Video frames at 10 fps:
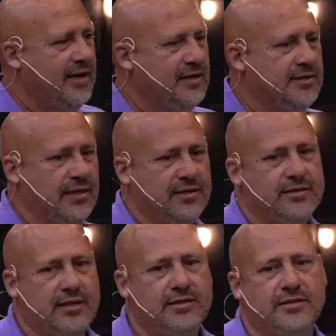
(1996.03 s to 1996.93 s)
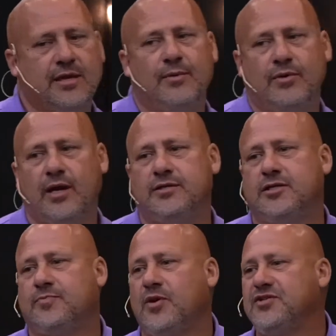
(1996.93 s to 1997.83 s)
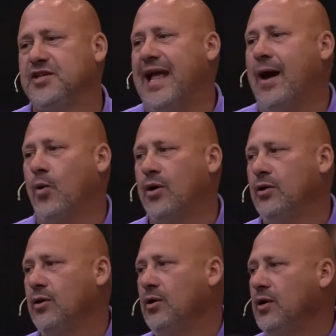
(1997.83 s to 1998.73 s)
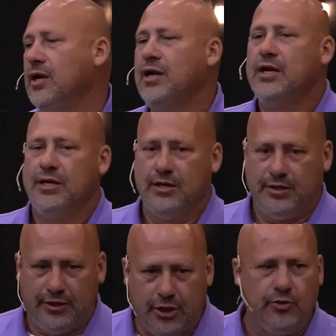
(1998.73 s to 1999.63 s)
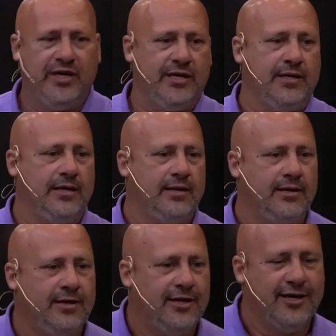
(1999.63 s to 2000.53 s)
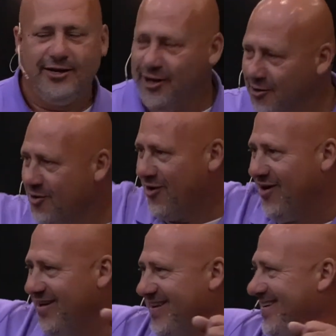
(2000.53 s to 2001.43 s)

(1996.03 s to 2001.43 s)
I just come on now. Just preach the hour. Doing. Doer.